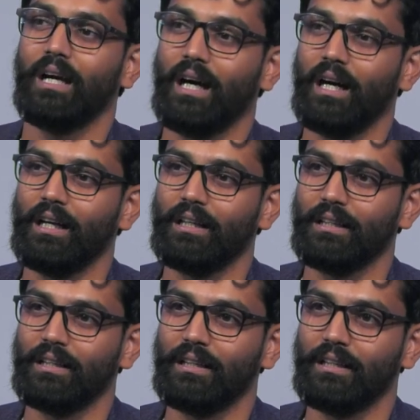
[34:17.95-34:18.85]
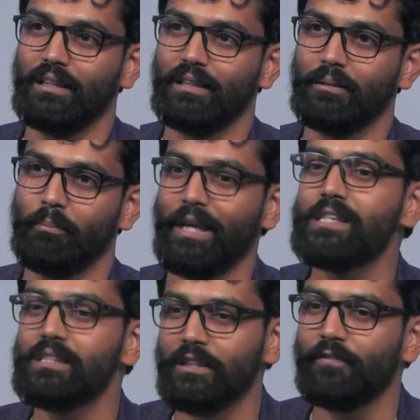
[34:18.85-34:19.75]
are
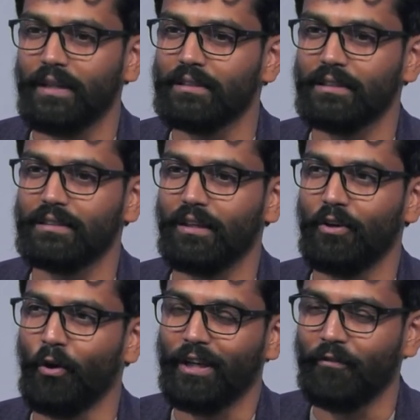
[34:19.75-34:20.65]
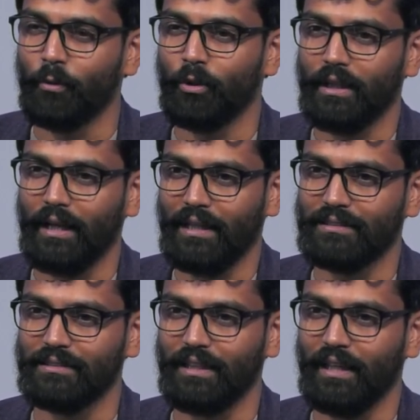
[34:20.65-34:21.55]
based in the fact that not everyone can
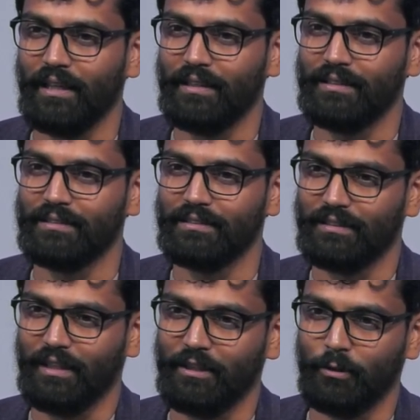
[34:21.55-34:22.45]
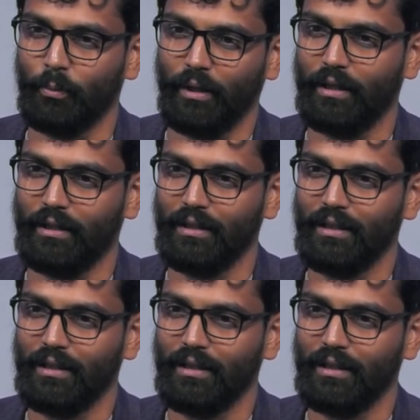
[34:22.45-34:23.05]
access AI in the right way,